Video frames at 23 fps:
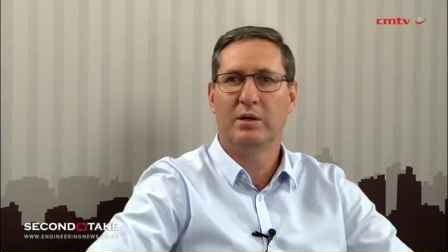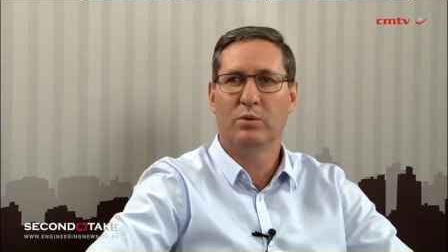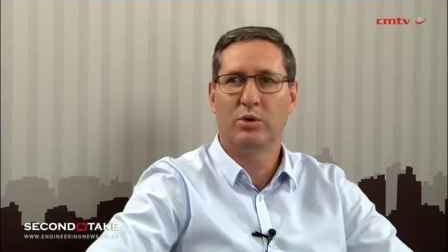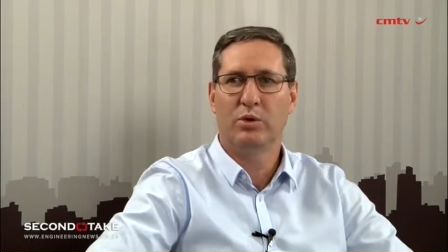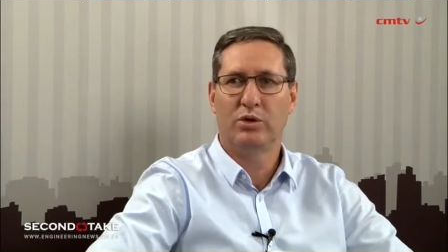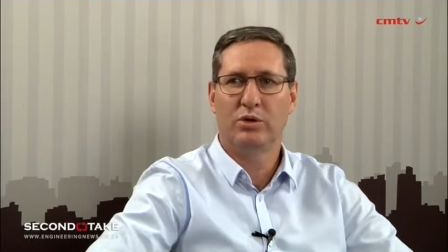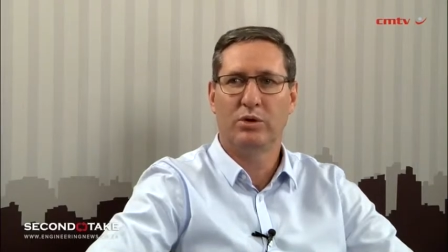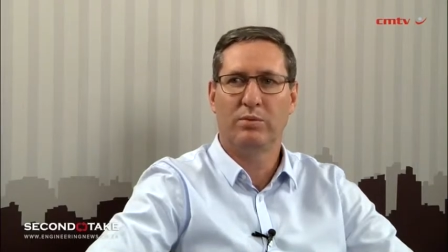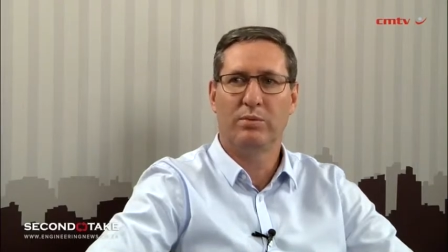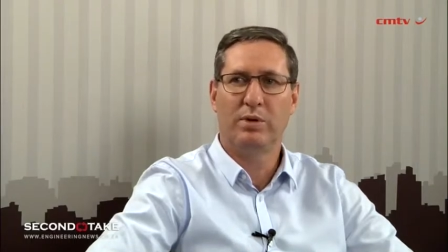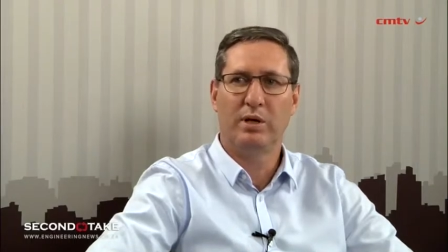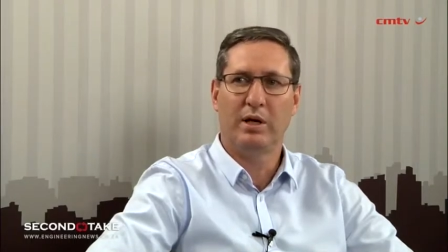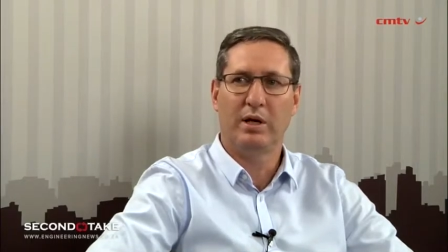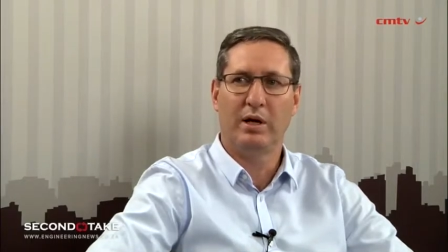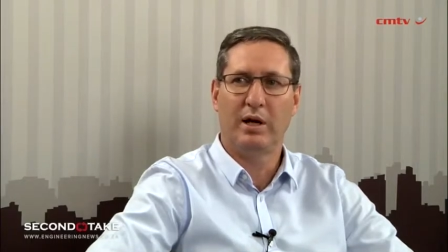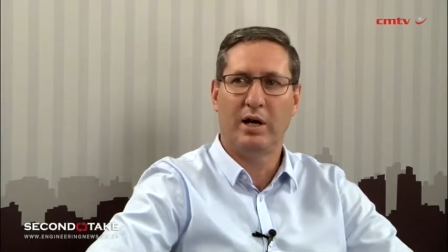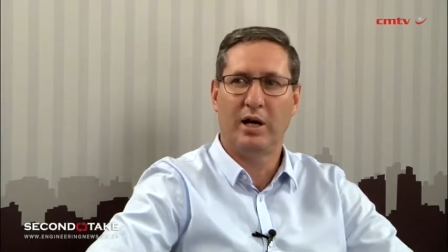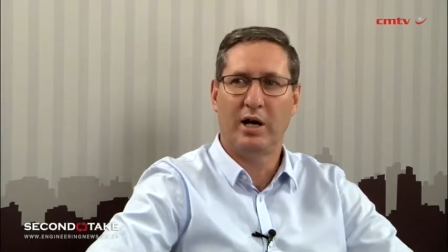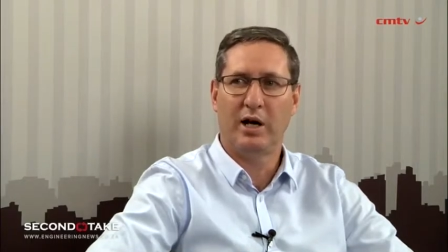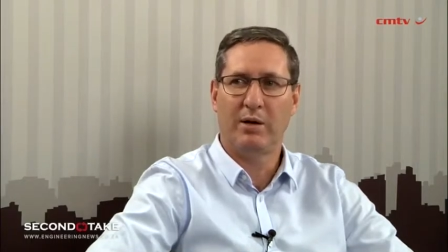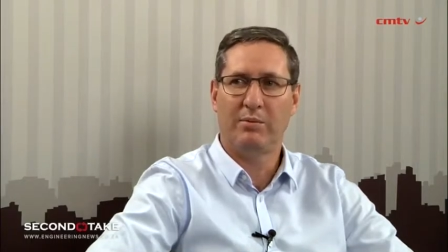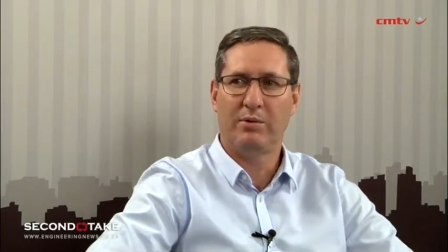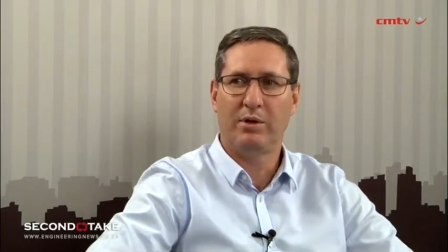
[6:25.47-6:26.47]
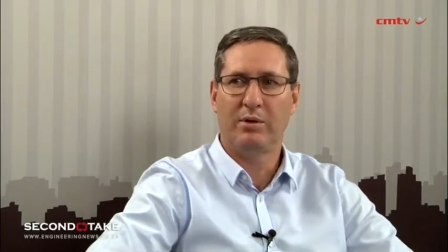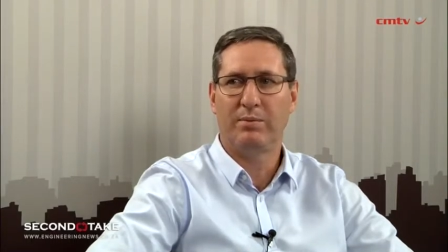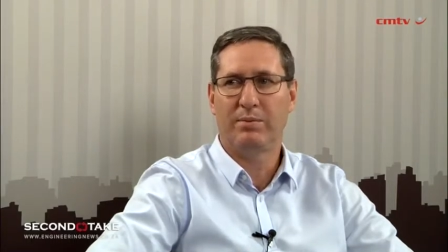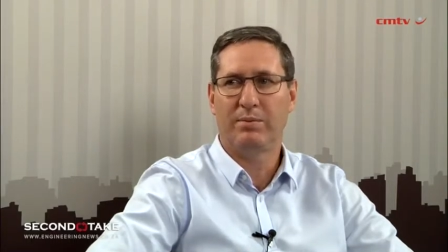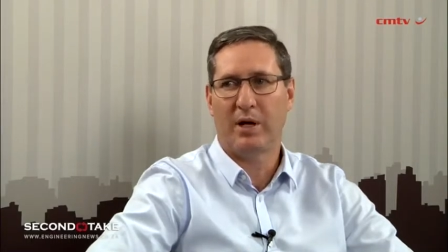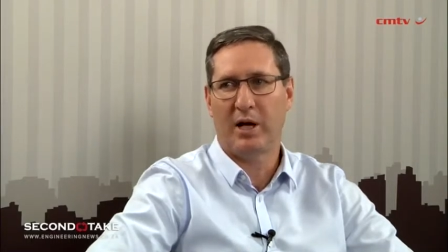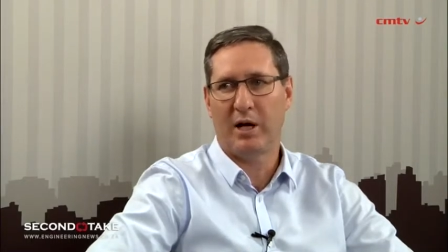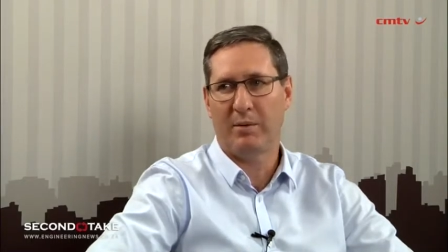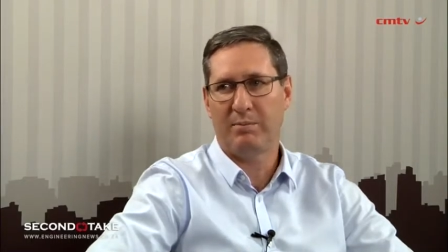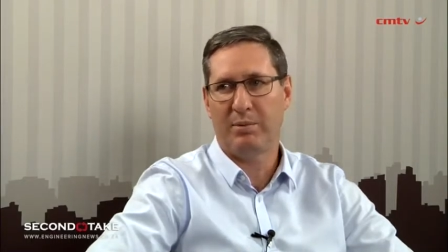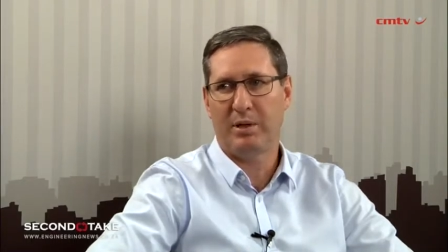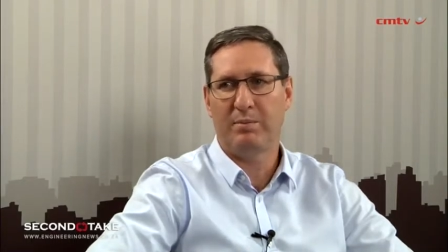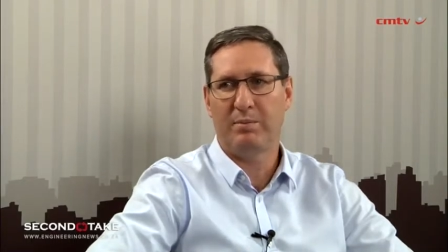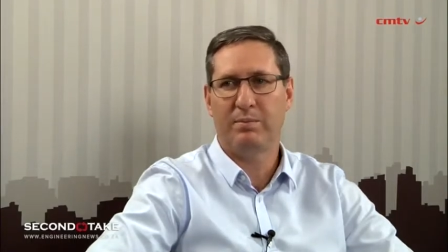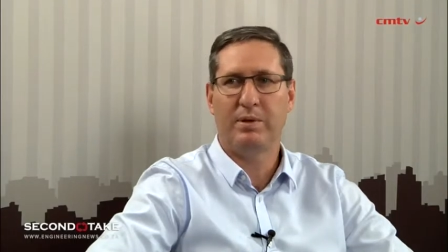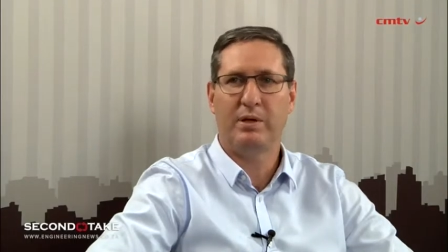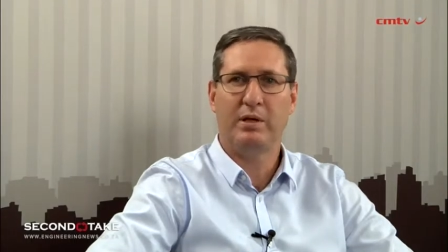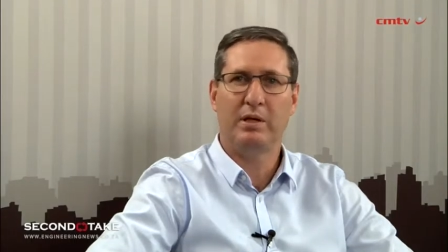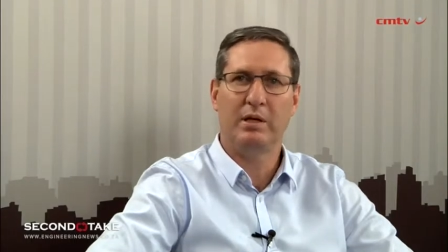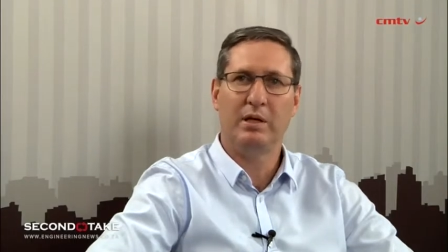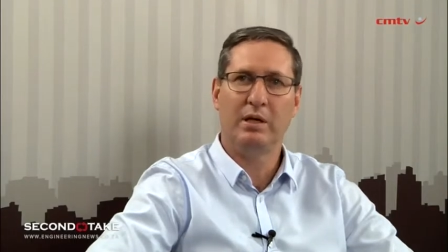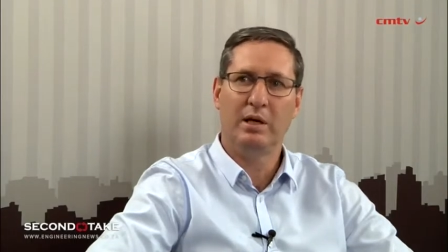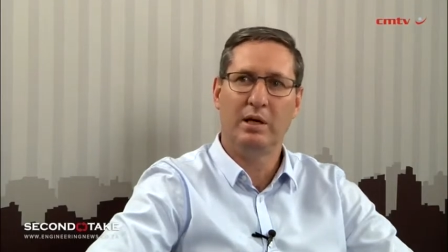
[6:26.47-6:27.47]
which would be a hybrid
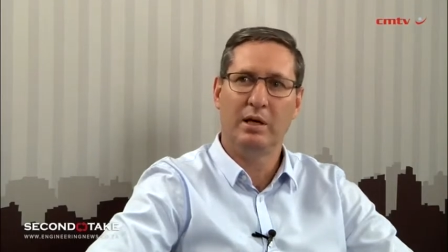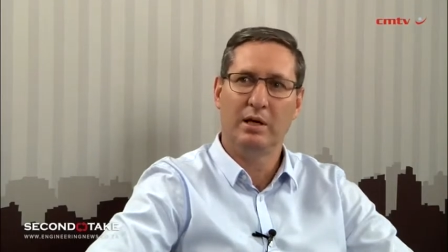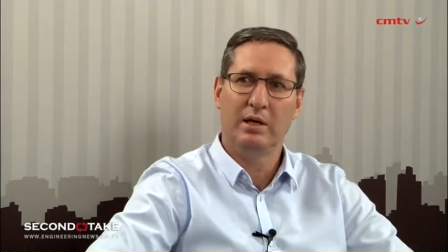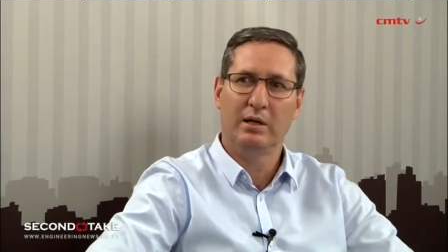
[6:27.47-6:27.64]
IPP